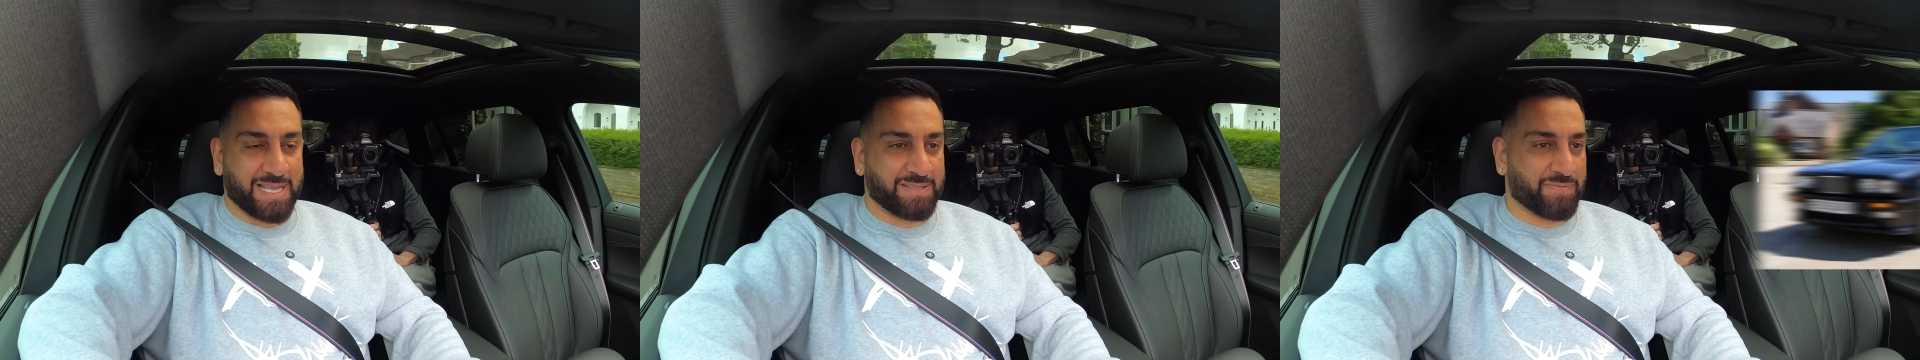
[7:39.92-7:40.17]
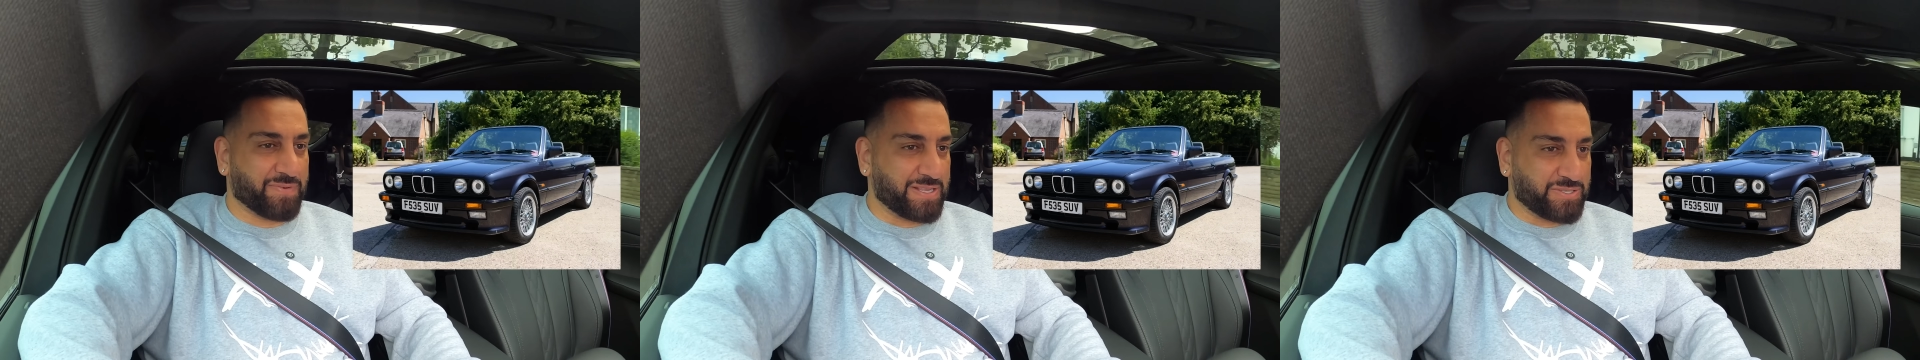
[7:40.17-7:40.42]
I had the
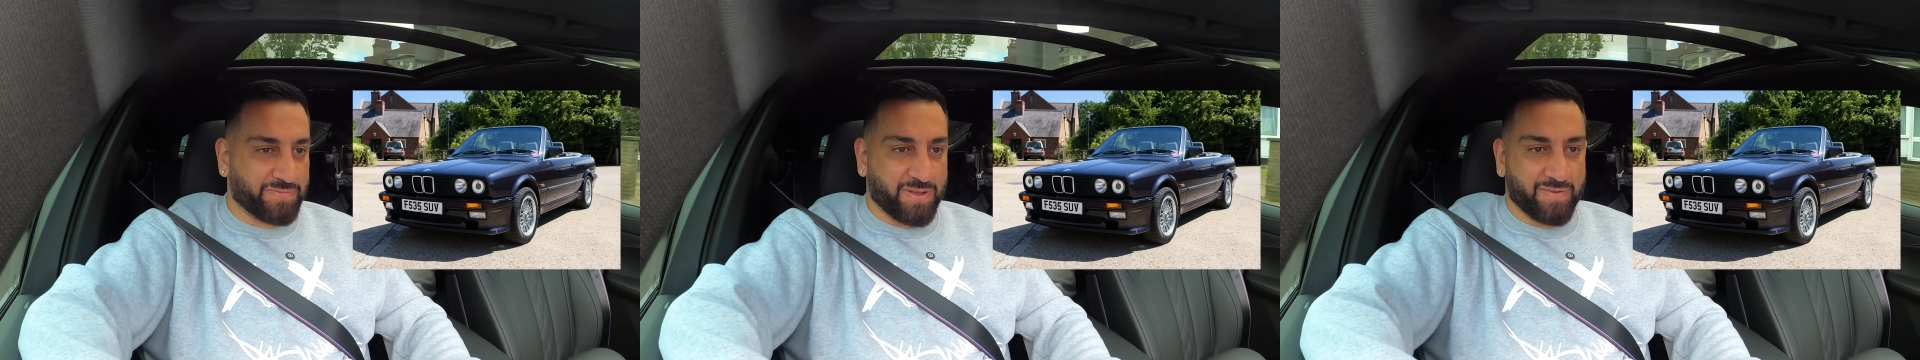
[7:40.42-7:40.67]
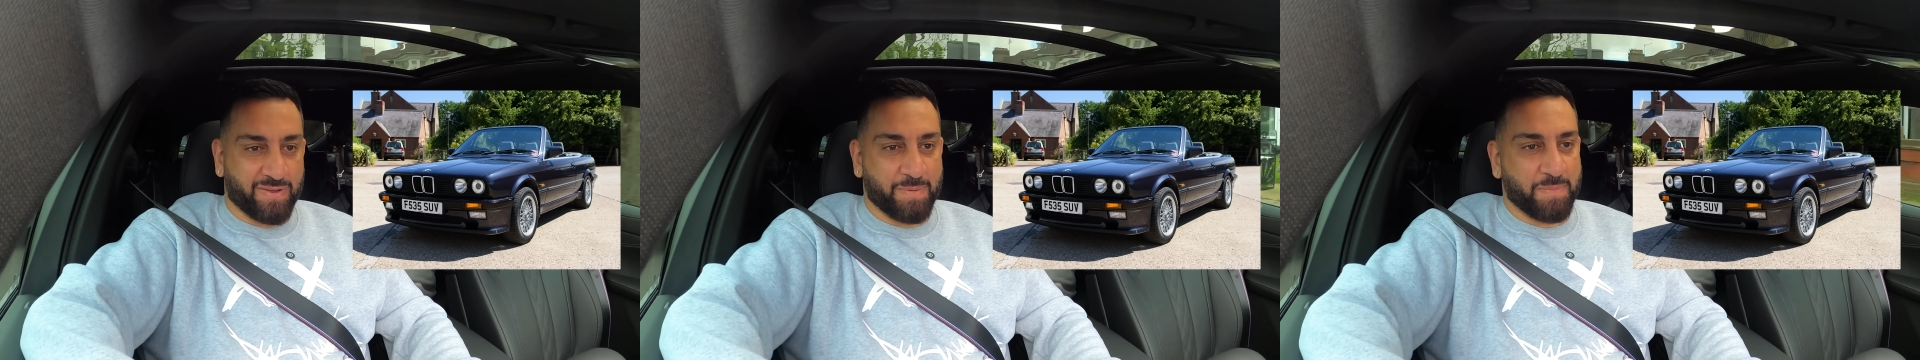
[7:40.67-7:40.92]

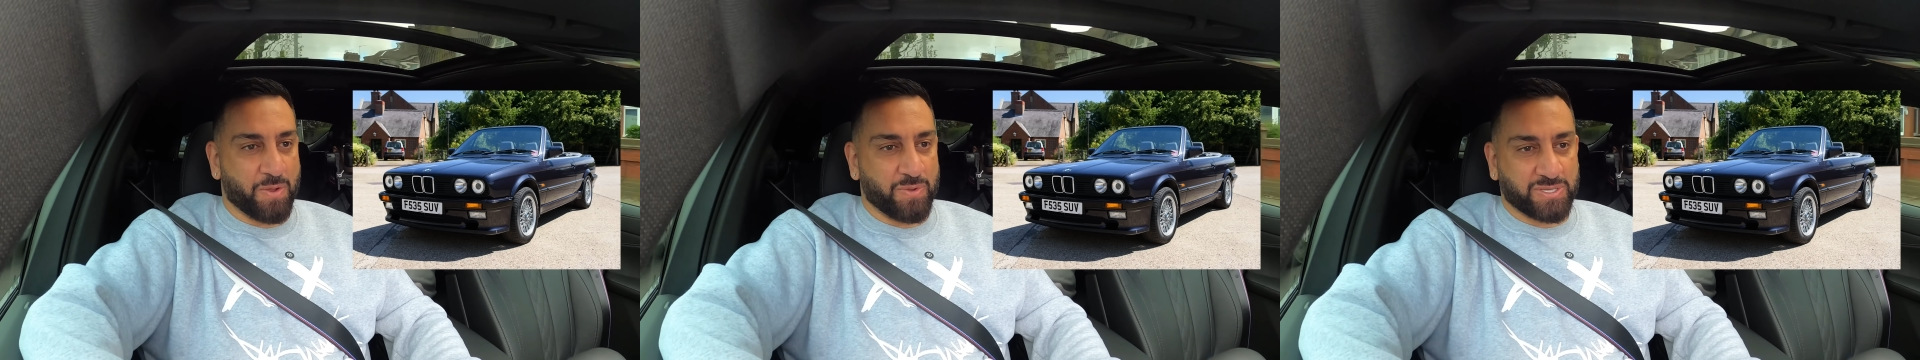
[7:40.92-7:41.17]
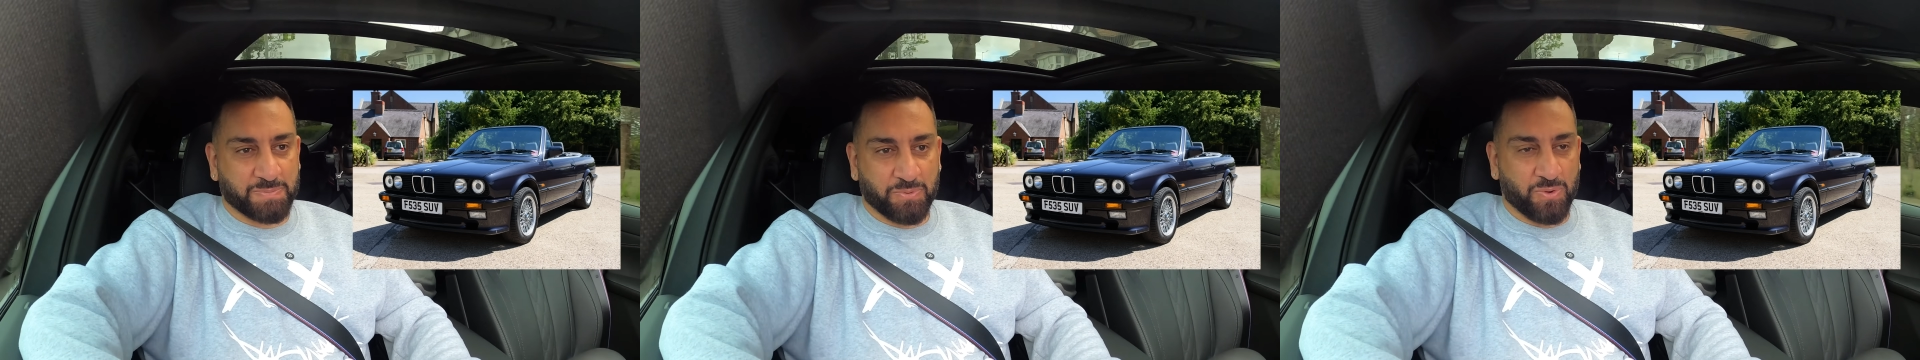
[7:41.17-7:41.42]
325i
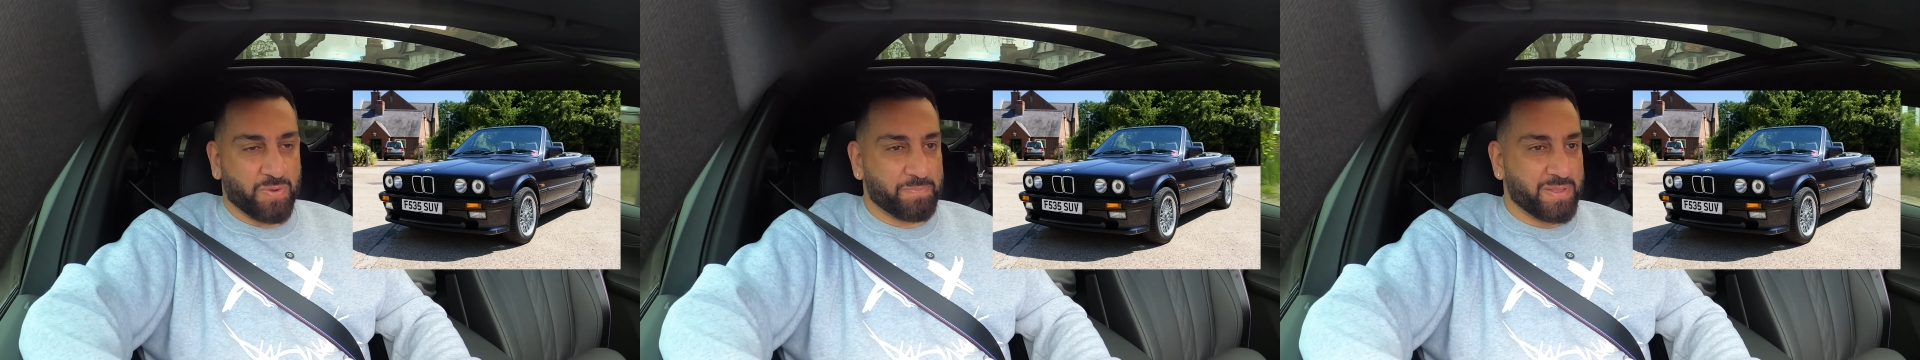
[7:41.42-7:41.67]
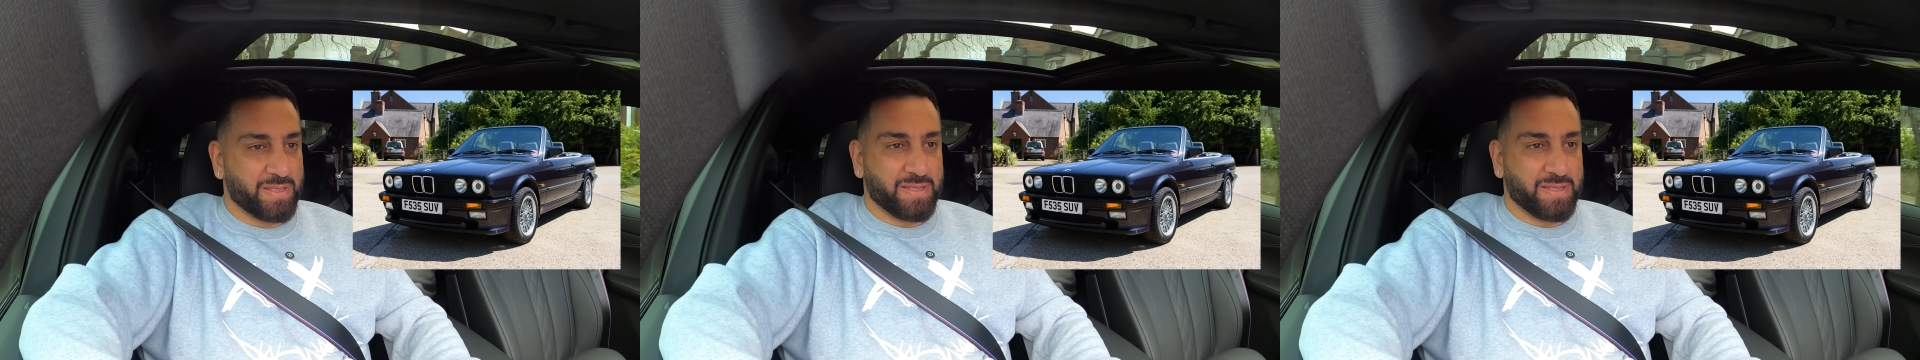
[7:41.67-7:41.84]
Motorsport,